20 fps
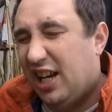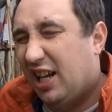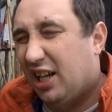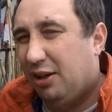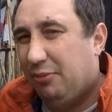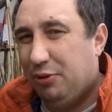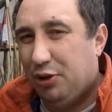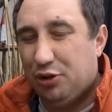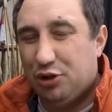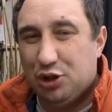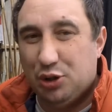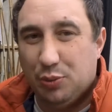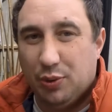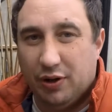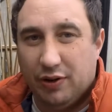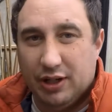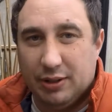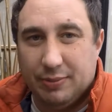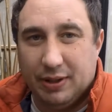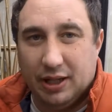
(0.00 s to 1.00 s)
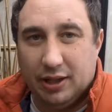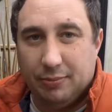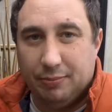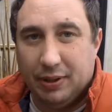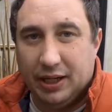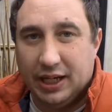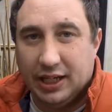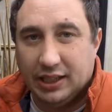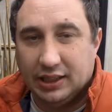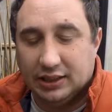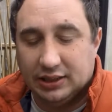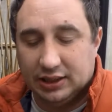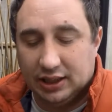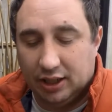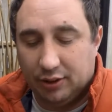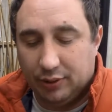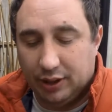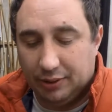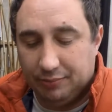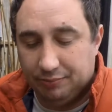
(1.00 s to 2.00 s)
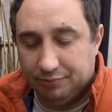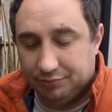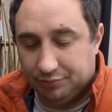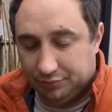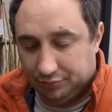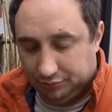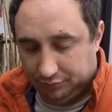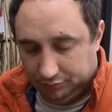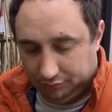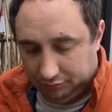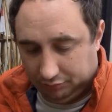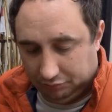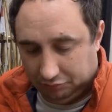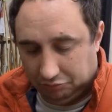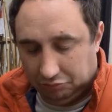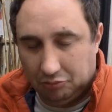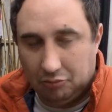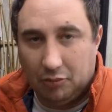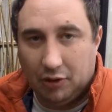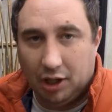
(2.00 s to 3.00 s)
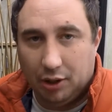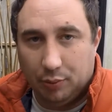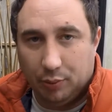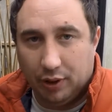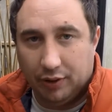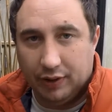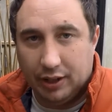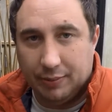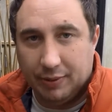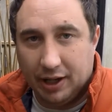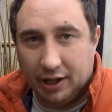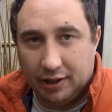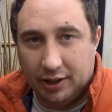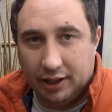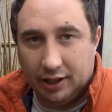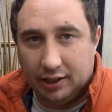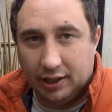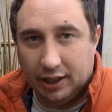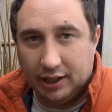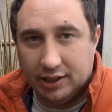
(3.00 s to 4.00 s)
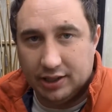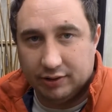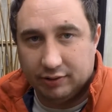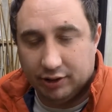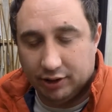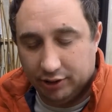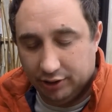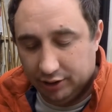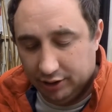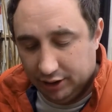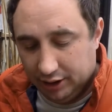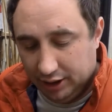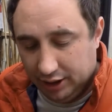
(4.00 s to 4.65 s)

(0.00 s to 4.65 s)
I'm not too worried about the peas, so I'll worry about that later on